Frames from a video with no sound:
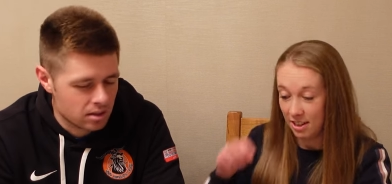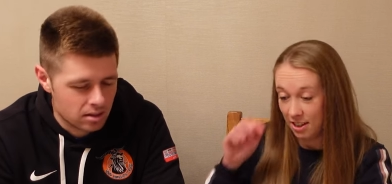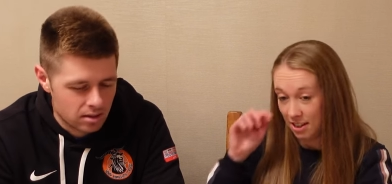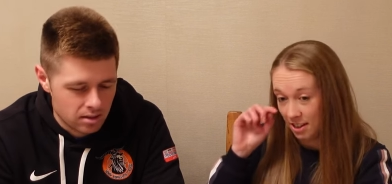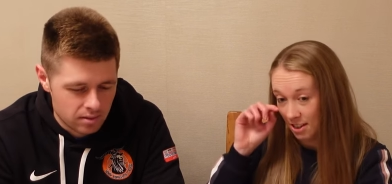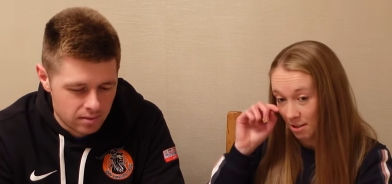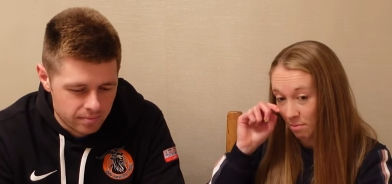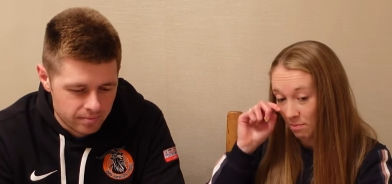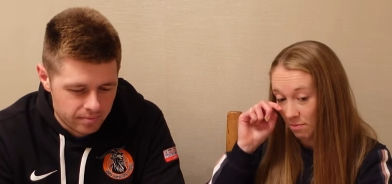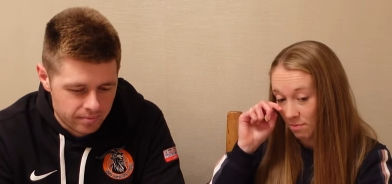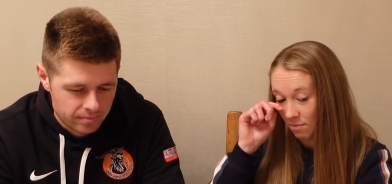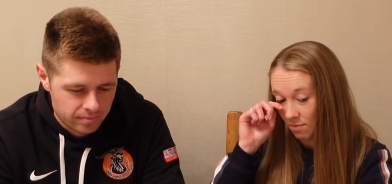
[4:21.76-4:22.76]
Speaker 1: Um,
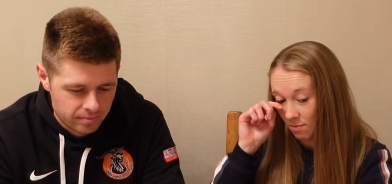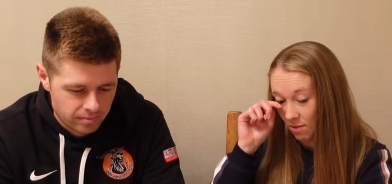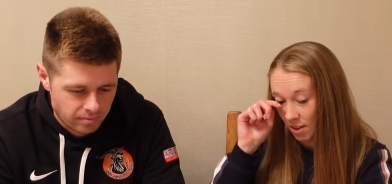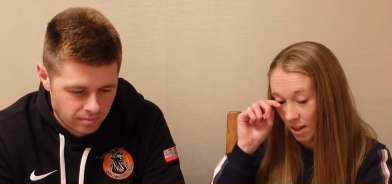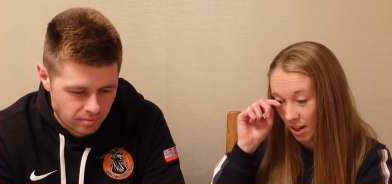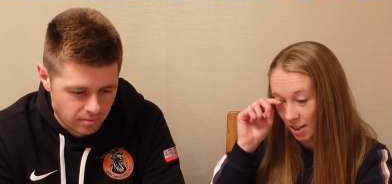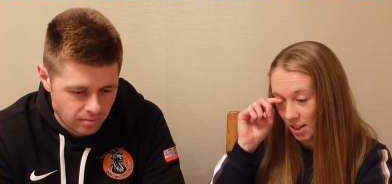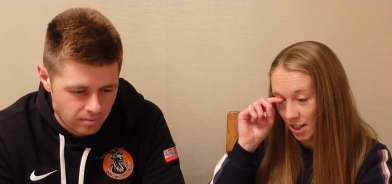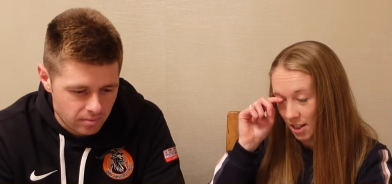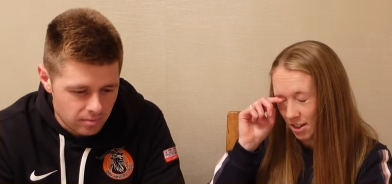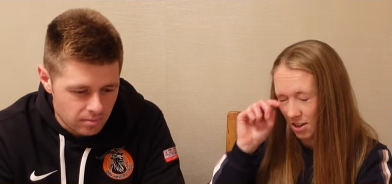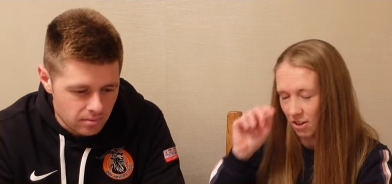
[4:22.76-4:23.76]
I think
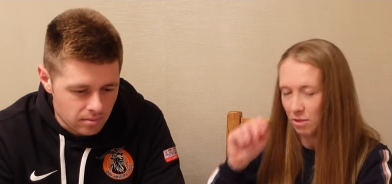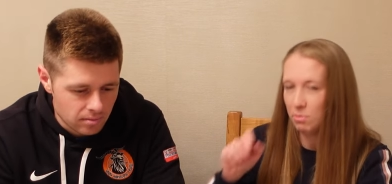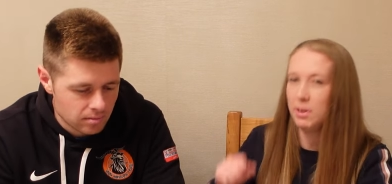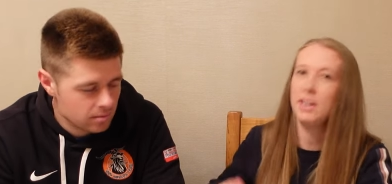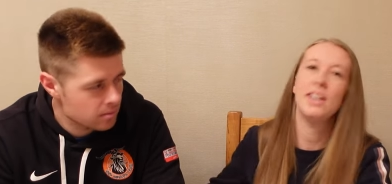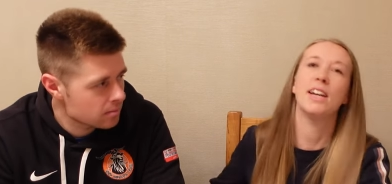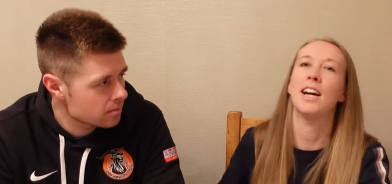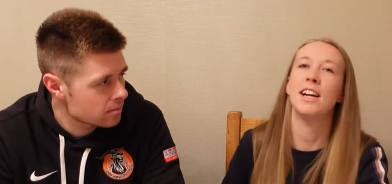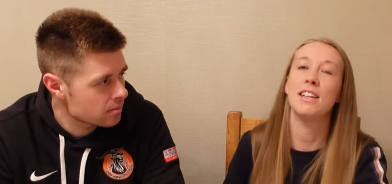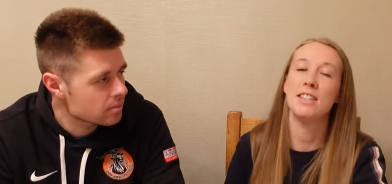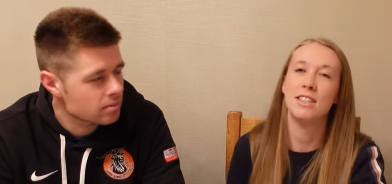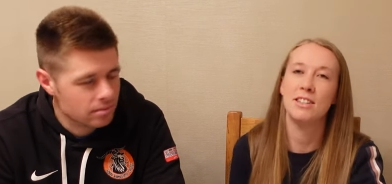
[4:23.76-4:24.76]
it's got to be
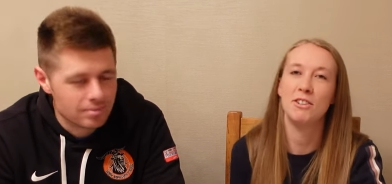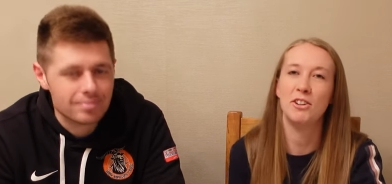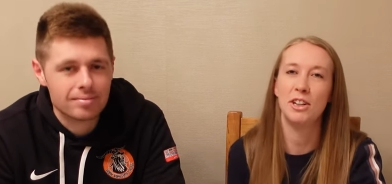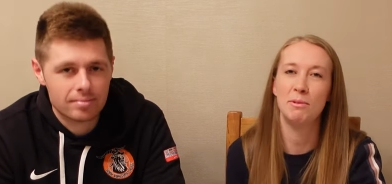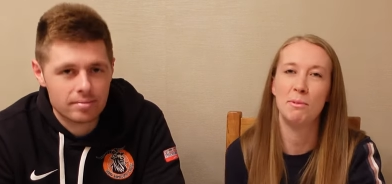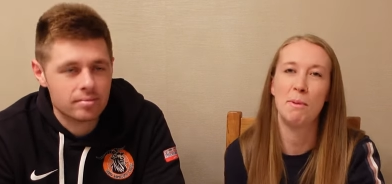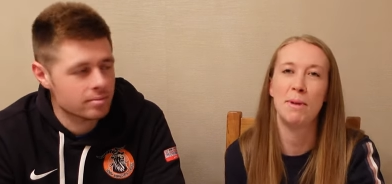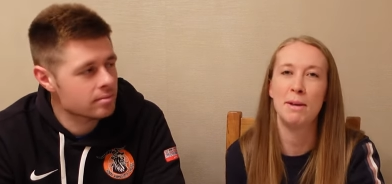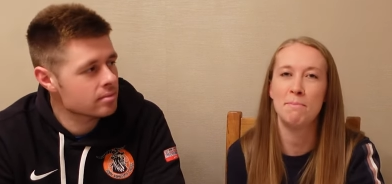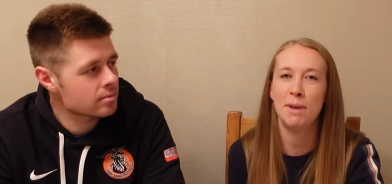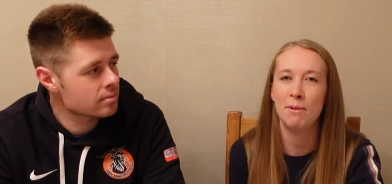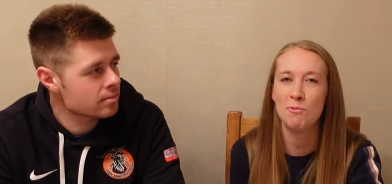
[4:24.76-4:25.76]
cats. Got
Speaker 2: to be my main
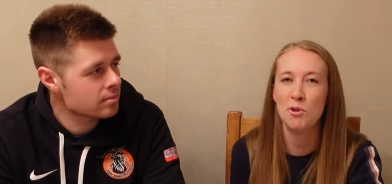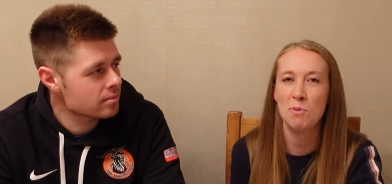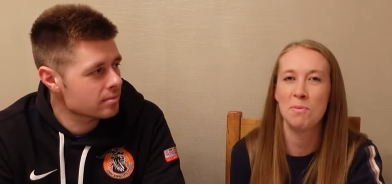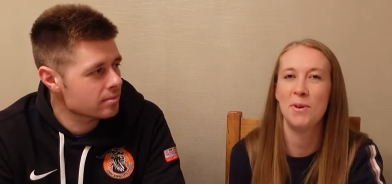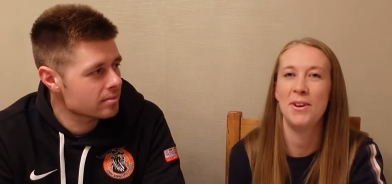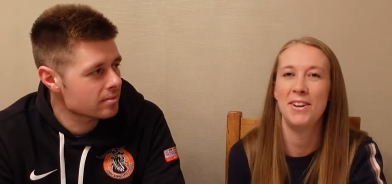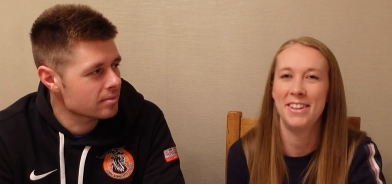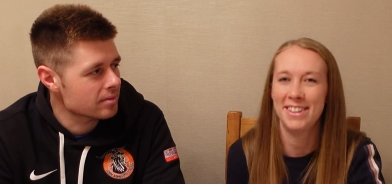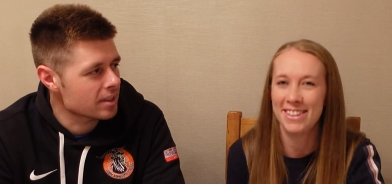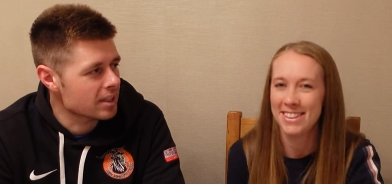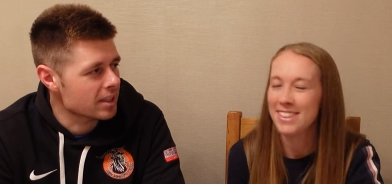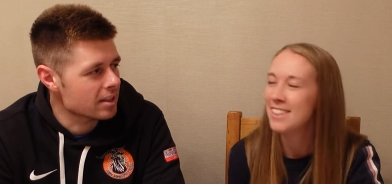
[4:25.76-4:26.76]
man, Rupert.
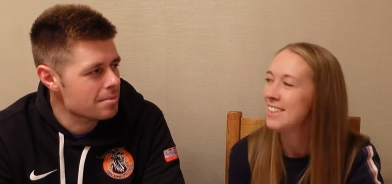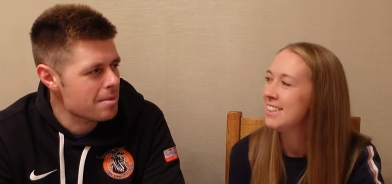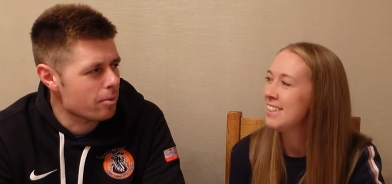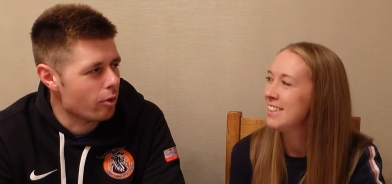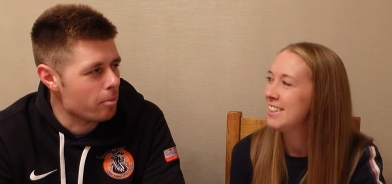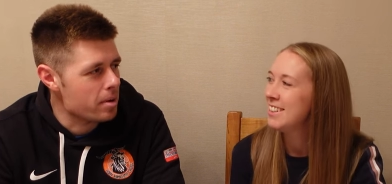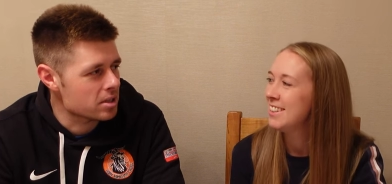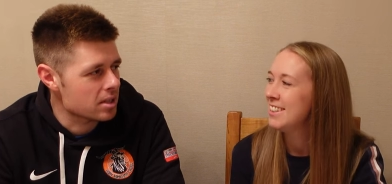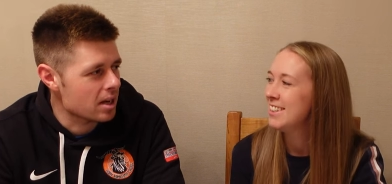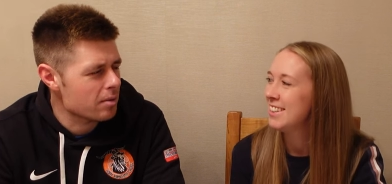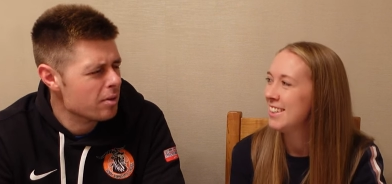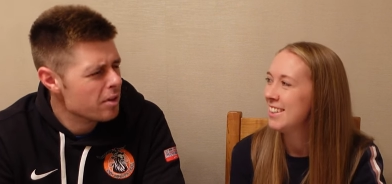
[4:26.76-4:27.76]
Yeah, a bit more
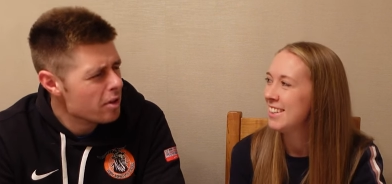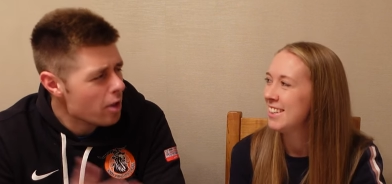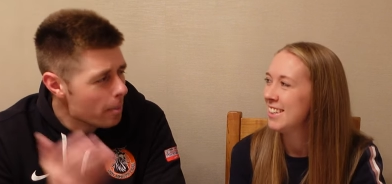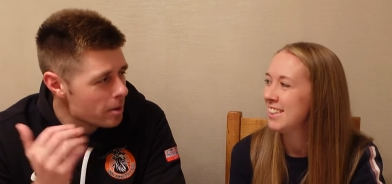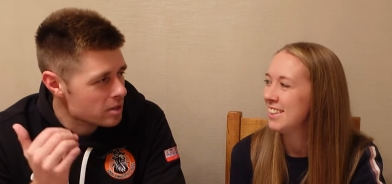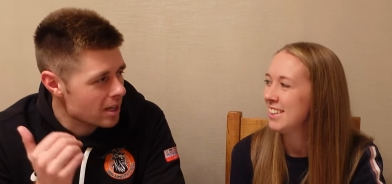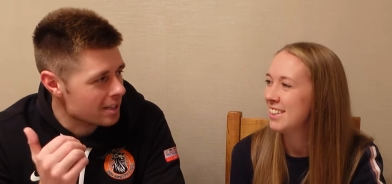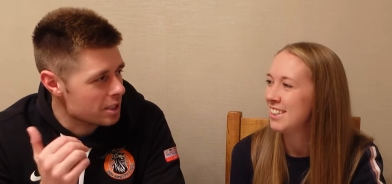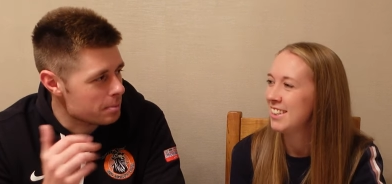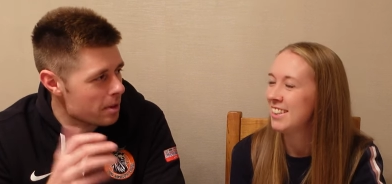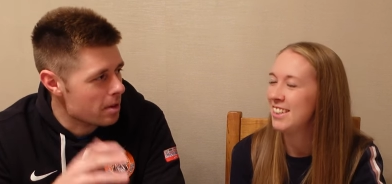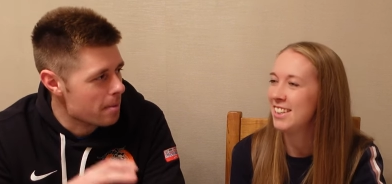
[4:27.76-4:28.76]
personality. Well, they're not personalities,
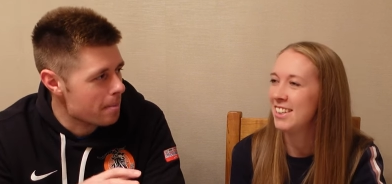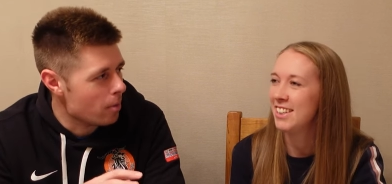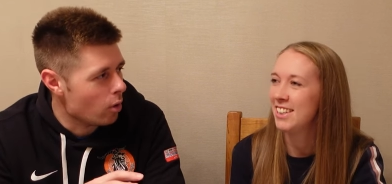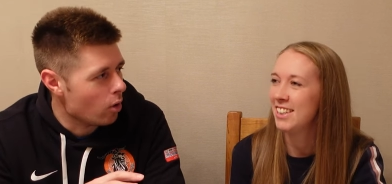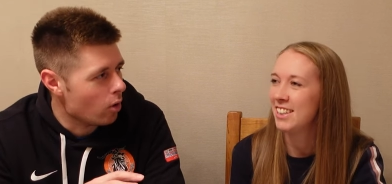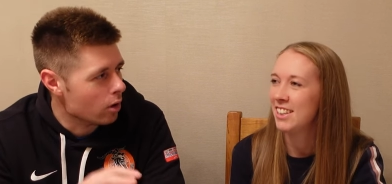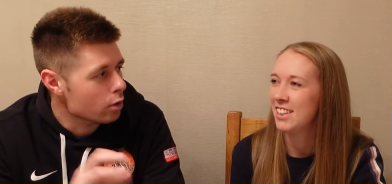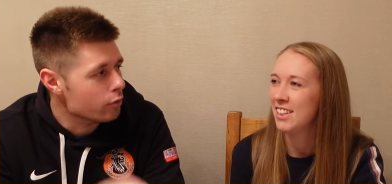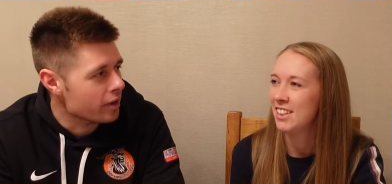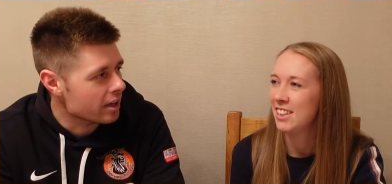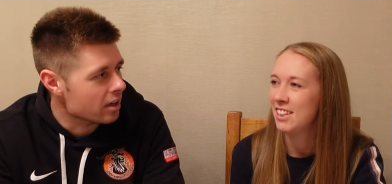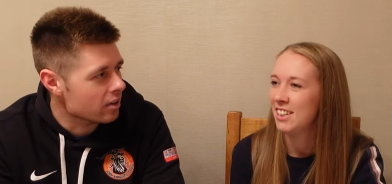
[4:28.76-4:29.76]
but they're a bit more
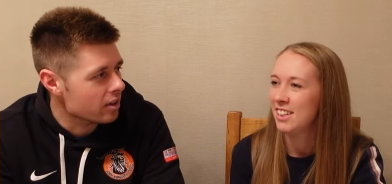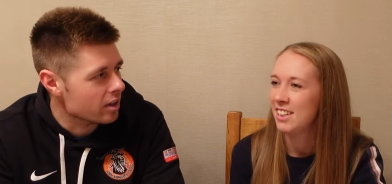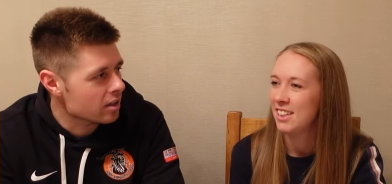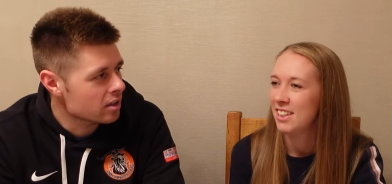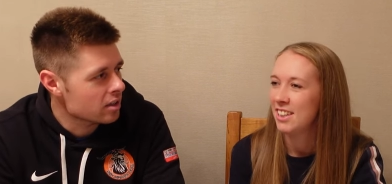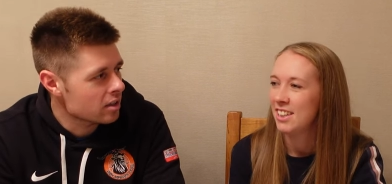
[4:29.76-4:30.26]
loving, aren't they?